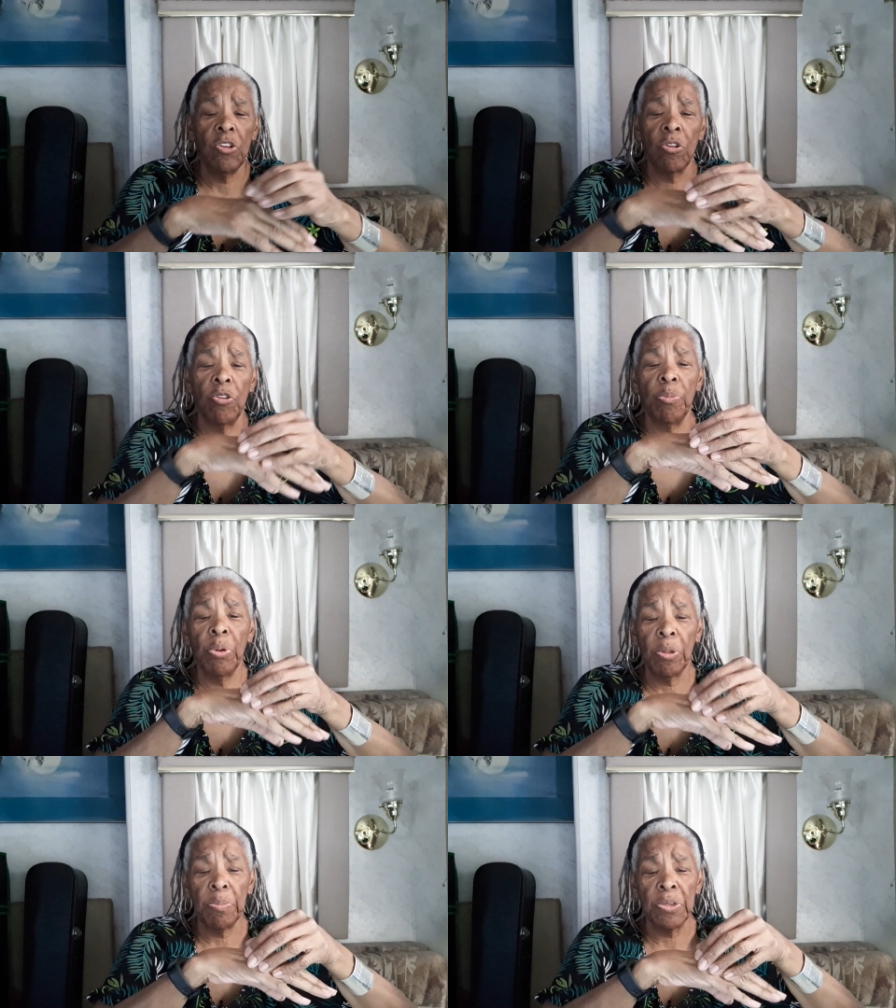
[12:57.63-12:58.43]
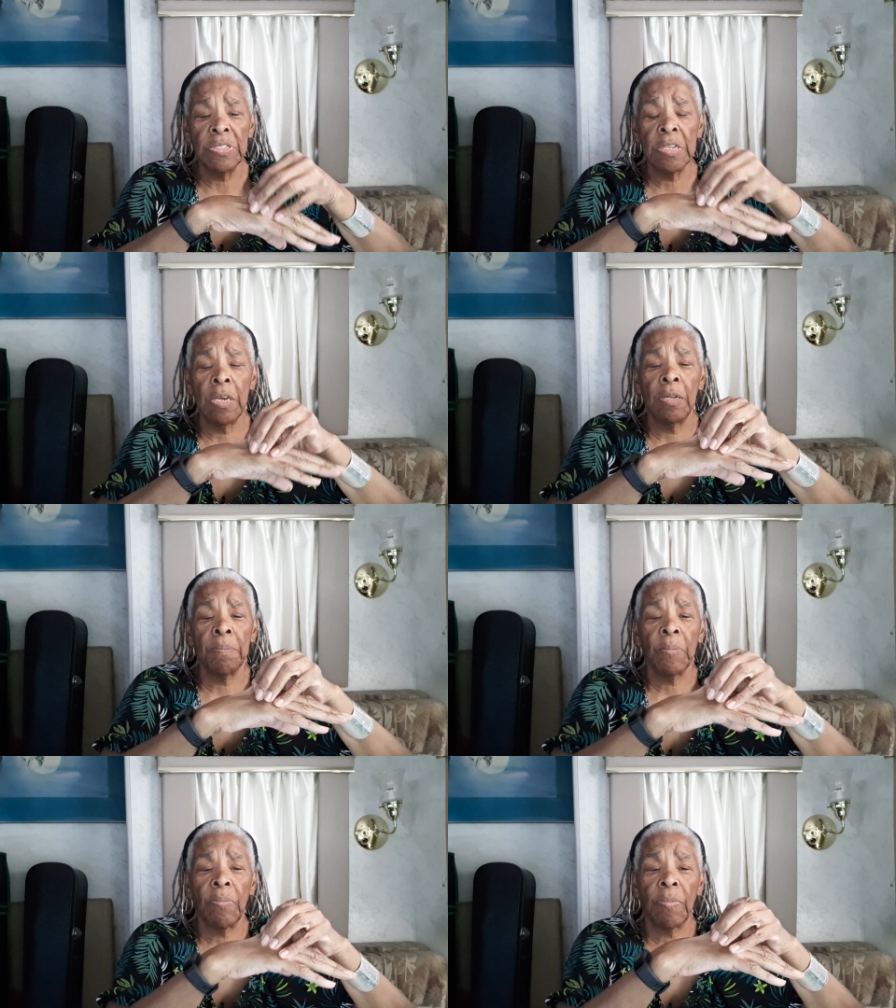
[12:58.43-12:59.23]
You know, you pull up your skin
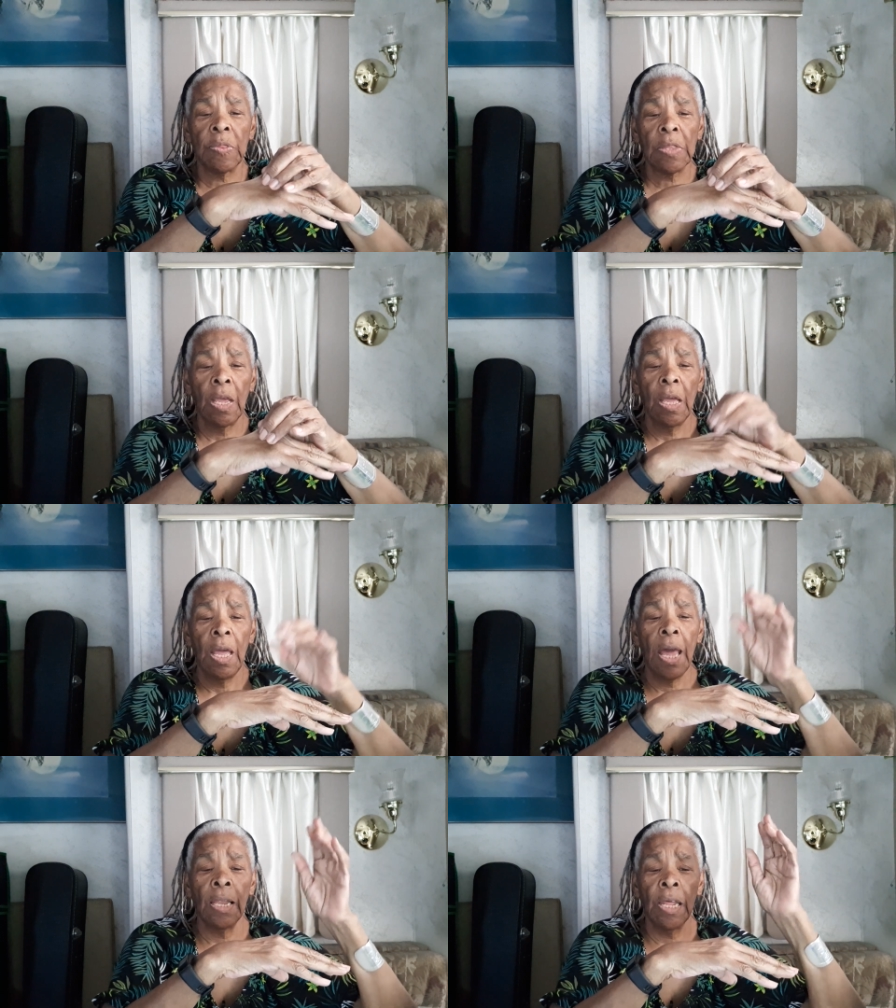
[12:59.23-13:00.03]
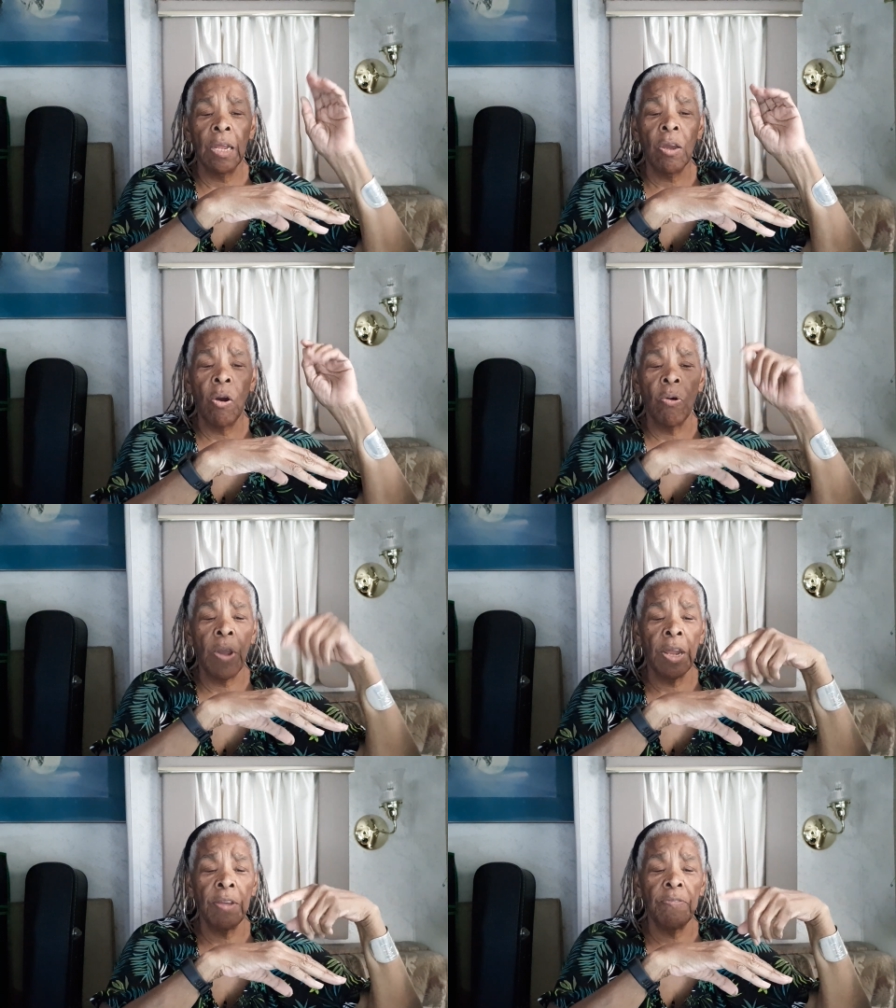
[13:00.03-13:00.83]
and let it go,
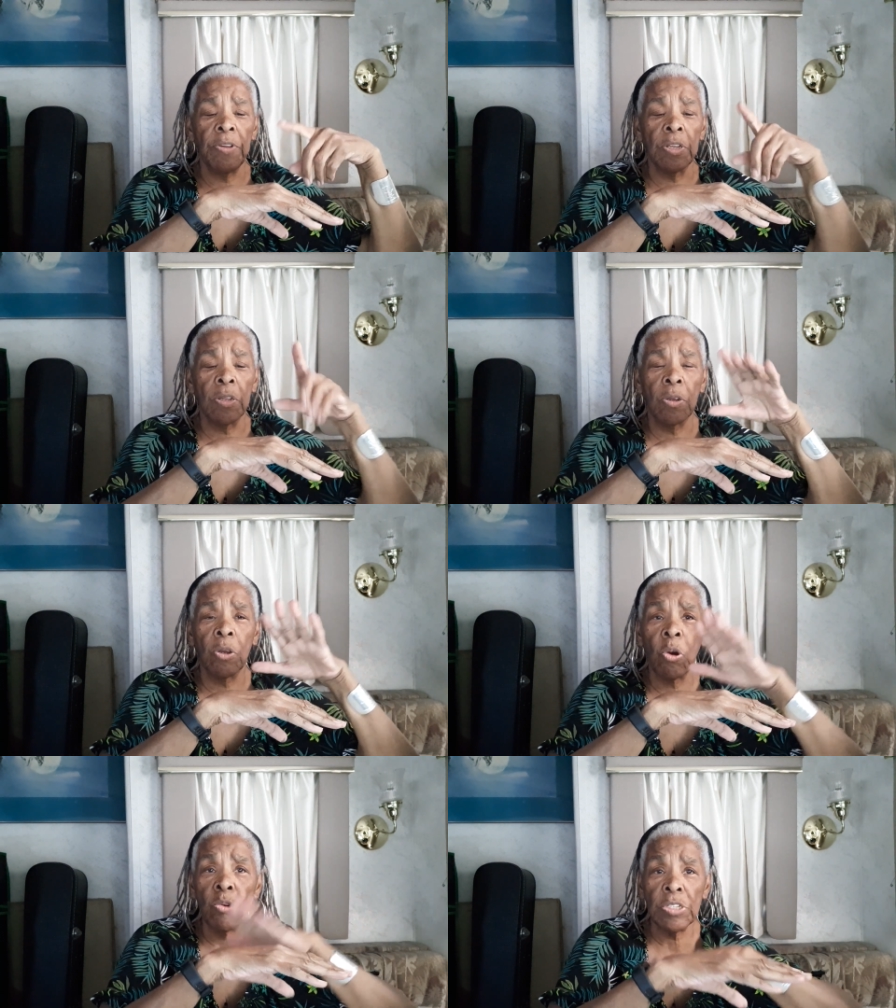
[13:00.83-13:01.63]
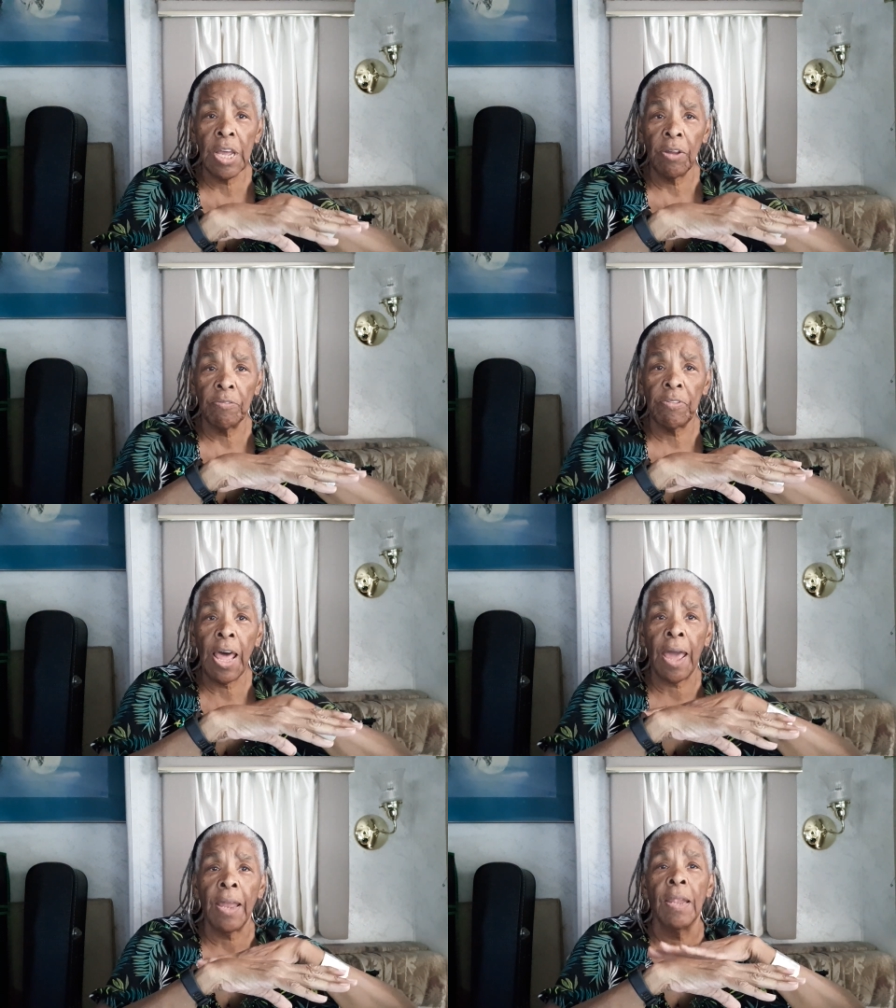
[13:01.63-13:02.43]
and if it goes down
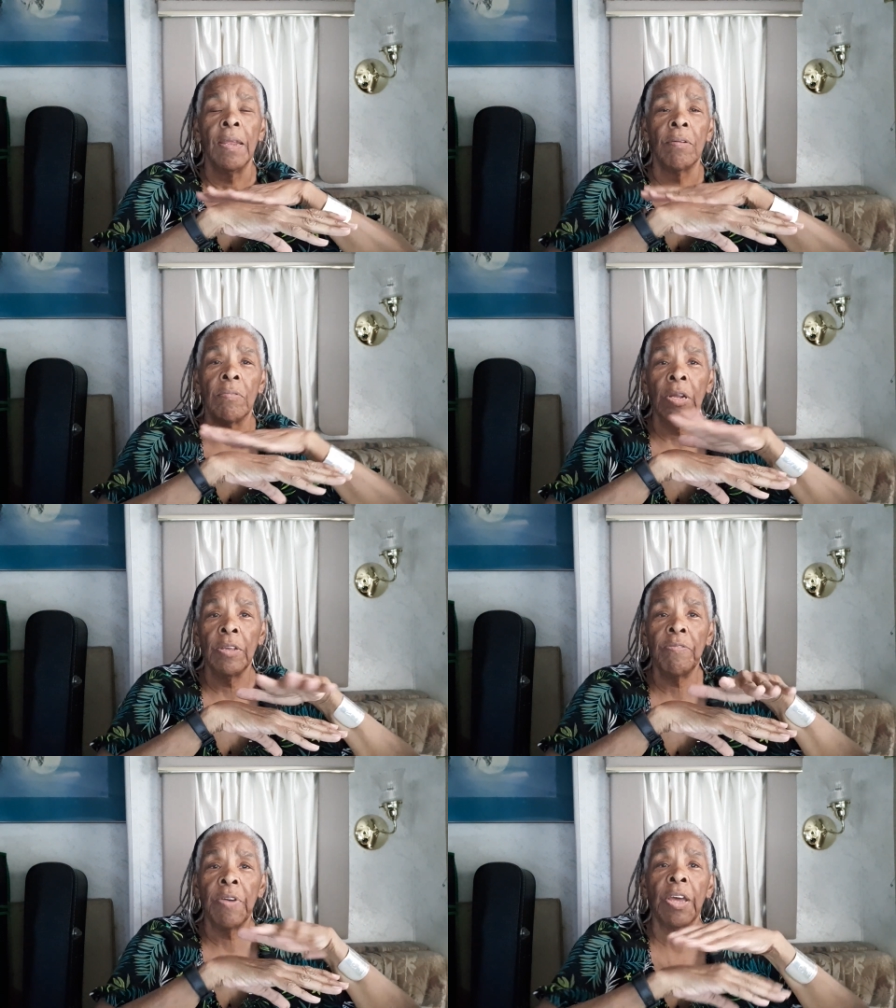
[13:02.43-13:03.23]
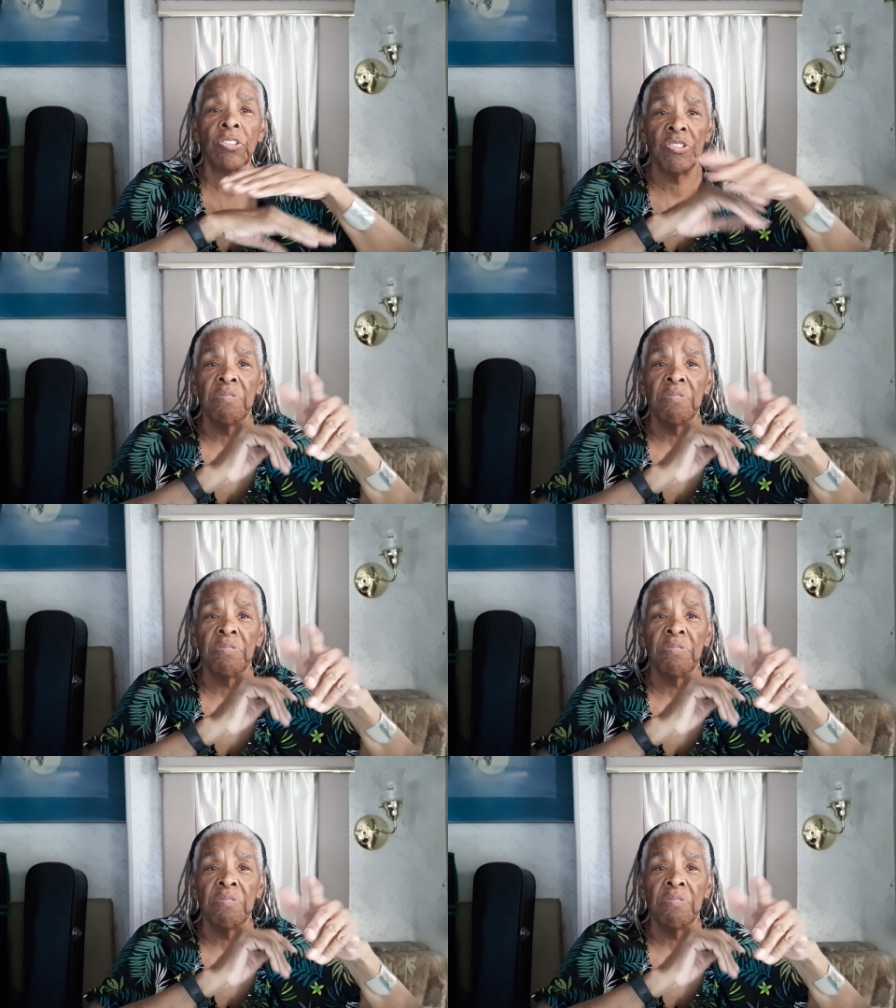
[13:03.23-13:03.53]
flat really fast, you're